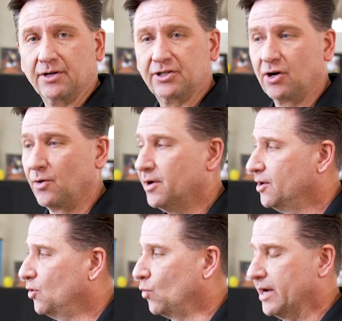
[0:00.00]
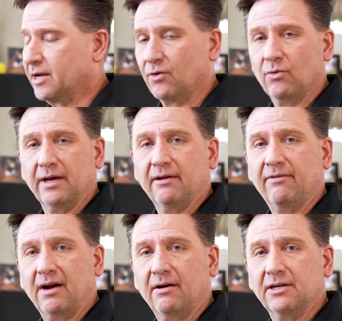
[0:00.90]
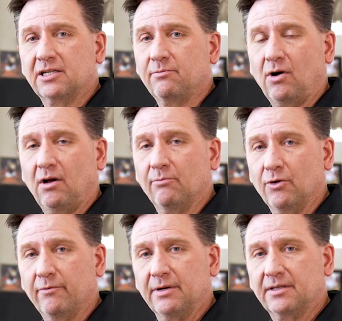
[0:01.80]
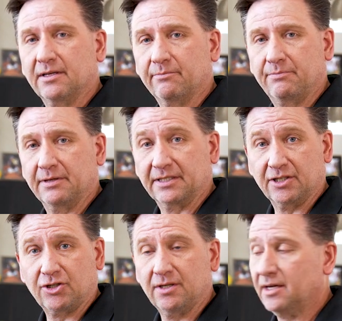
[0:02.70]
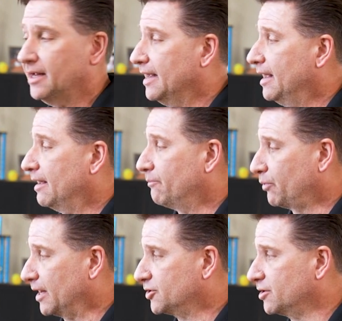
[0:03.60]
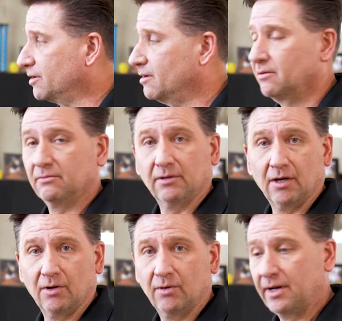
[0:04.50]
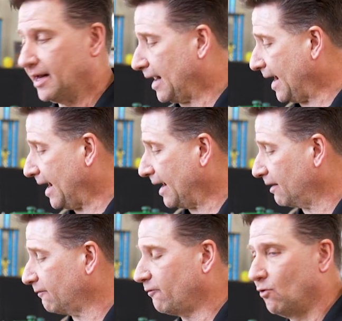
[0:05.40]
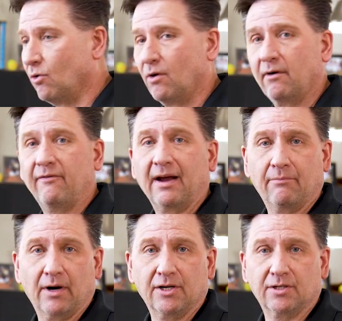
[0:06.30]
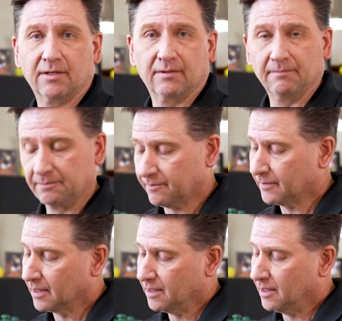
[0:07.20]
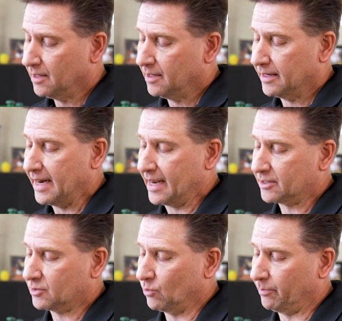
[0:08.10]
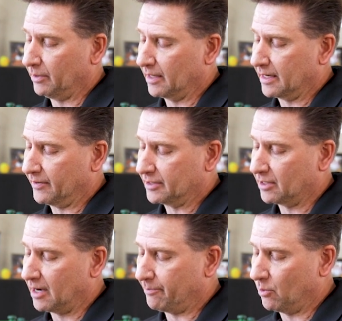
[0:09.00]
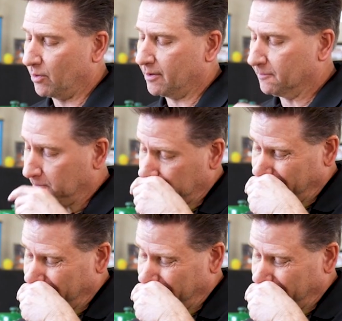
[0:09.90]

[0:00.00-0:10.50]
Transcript: So we can read very small movements in position, pressure, load, and for vibration. Next, we'll plug in the top port.